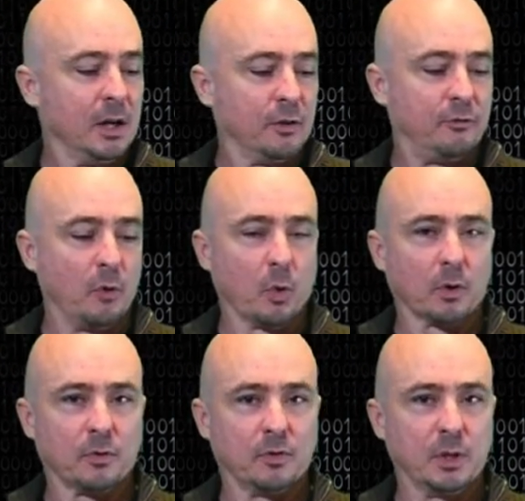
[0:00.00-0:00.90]

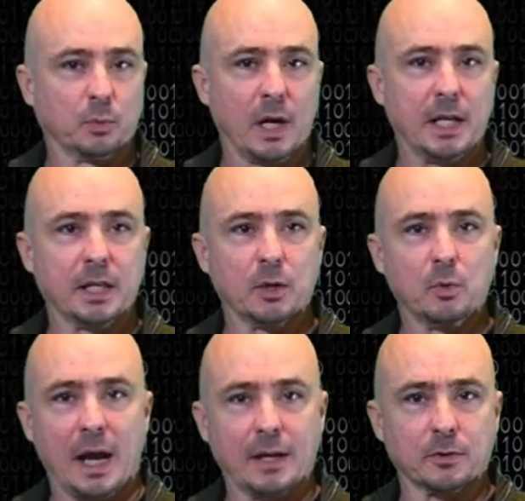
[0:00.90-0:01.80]
for the
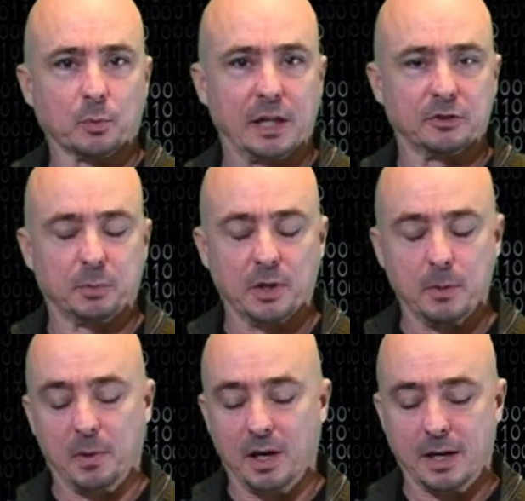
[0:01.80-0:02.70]
radio and the Raspberry
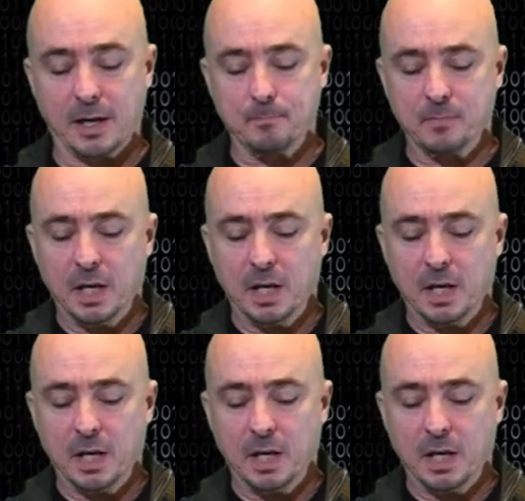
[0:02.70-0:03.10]
Pi.